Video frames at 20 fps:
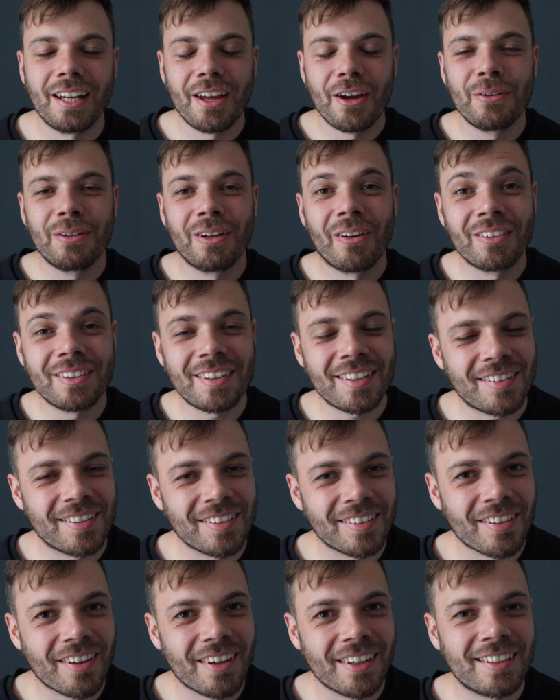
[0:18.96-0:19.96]
Hello long
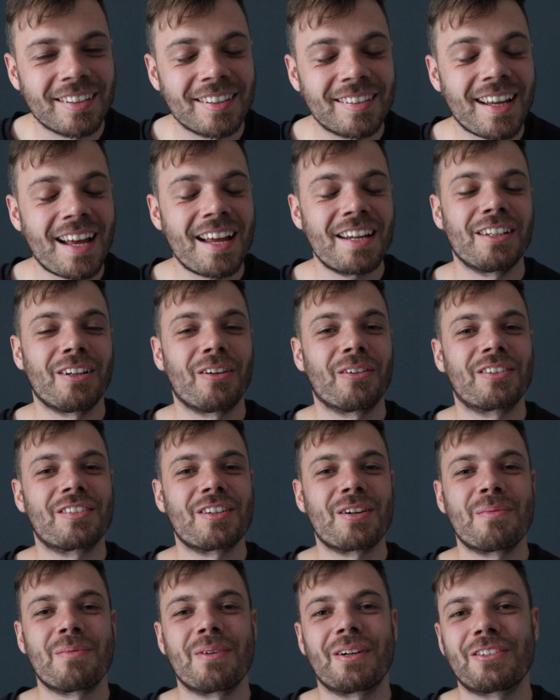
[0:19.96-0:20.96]
distance hikers and long
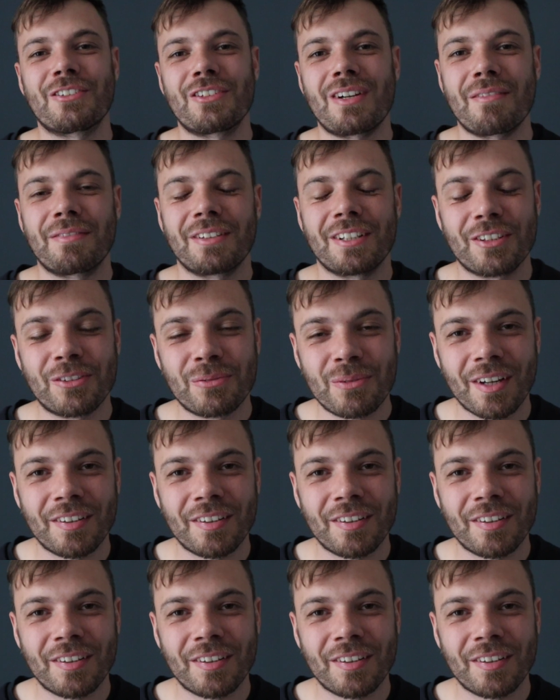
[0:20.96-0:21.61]
term world travellers,